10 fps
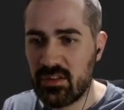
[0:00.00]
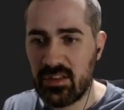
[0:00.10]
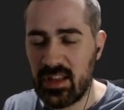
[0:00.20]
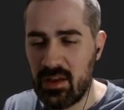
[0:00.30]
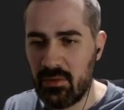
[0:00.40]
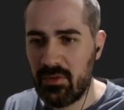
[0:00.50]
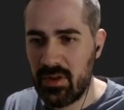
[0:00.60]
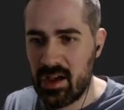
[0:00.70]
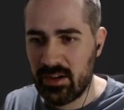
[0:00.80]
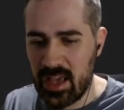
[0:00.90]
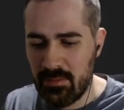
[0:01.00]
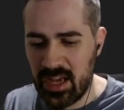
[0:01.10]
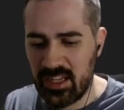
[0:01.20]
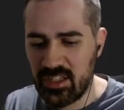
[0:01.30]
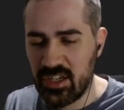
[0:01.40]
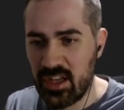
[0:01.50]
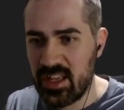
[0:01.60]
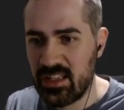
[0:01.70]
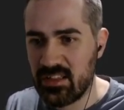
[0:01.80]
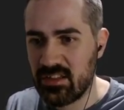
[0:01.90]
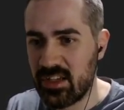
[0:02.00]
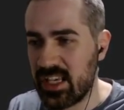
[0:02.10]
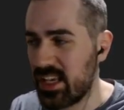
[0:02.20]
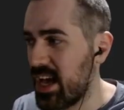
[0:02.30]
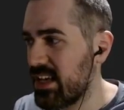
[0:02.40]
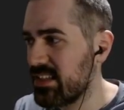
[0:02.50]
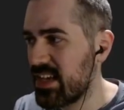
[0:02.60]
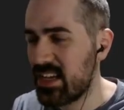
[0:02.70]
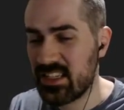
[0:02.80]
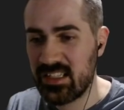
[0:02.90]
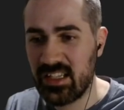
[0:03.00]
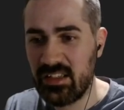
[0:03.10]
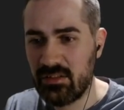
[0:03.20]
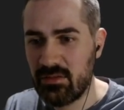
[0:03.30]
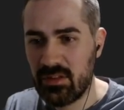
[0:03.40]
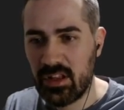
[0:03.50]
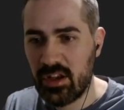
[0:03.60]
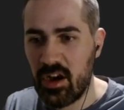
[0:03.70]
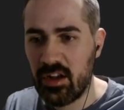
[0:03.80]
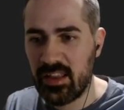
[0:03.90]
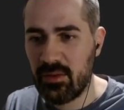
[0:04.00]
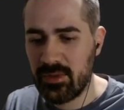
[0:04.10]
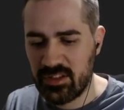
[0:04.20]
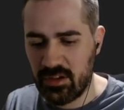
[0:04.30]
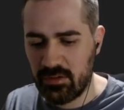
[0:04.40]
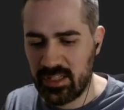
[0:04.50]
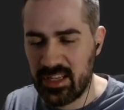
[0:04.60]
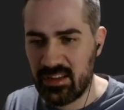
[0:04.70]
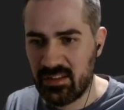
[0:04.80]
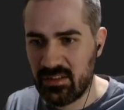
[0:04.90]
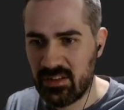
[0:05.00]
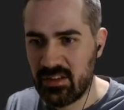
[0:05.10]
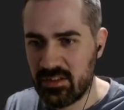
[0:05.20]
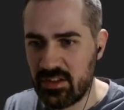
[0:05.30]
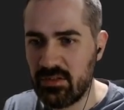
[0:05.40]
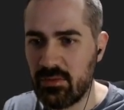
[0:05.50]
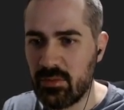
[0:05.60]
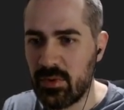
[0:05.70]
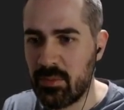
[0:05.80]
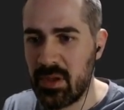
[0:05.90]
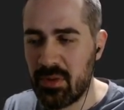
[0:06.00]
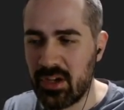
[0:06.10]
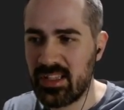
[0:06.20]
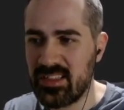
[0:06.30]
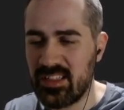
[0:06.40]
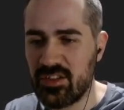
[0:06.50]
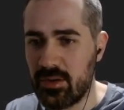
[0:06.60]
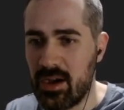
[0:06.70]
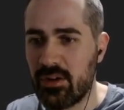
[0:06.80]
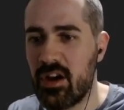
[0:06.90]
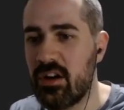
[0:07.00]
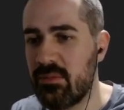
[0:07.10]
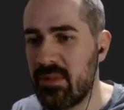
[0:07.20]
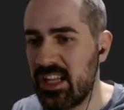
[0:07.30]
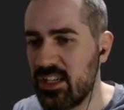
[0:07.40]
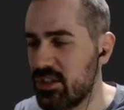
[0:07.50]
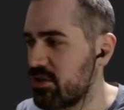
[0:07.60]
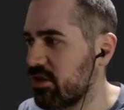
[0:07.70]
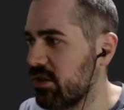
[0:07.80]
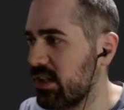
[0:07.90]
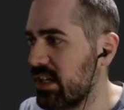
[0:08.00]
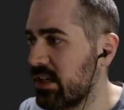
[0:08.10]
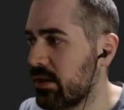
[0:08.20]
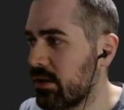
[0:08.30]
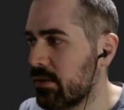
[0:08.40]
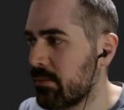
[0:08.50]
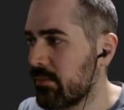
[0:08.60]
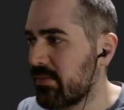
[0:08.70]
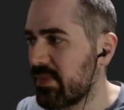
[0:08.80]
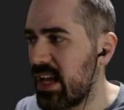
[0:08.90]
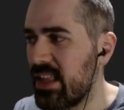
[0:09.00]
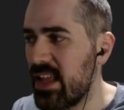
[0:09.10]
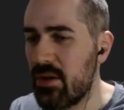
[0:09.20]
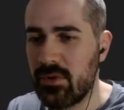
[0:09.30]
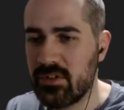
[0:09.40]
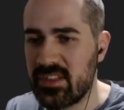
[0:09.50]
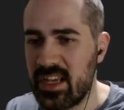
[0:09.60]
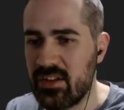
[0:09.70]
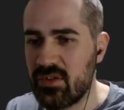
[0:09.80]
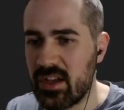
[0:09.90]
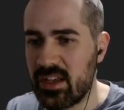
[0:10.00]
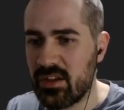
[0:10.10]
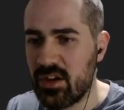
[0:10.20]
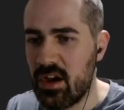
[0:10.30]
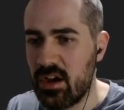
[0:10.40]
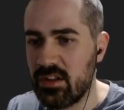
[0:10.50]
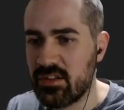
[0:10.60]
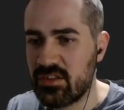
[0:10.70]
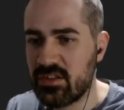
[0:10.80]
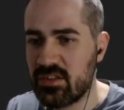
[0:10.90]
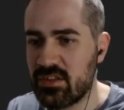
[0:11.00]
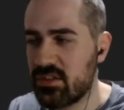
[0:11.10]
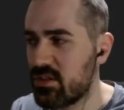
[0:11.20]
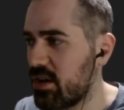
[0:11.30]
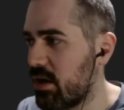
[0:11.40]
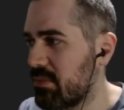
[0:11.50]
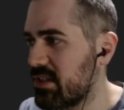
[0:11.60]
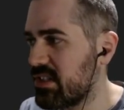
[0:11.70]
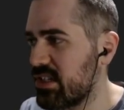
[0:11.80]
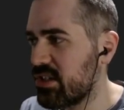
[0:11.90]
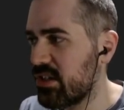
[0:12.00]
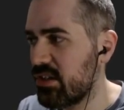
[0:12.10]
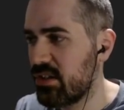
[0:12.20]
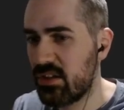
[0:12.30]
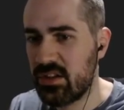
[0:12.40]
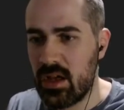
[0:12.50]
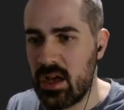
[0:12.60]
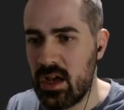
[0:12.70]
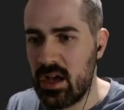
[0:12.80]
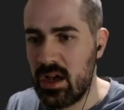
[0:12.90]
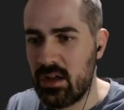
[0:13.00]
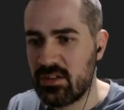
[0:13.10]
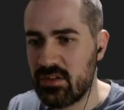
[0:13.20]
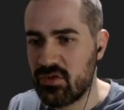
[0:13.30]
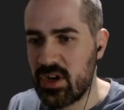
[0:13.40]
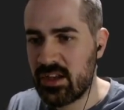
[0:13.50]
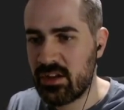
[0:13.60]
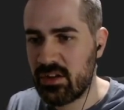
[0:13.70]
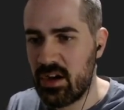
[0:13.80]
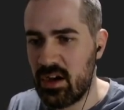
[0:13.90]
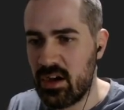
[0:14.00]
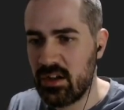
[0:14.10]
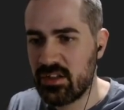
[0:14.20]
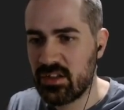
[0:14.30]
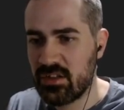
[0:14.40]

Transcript: that our game manager is looking at is actually the card that we told it. So we'll be putting this into our card manager shortly. And then we'll say dragging card start position. So drag card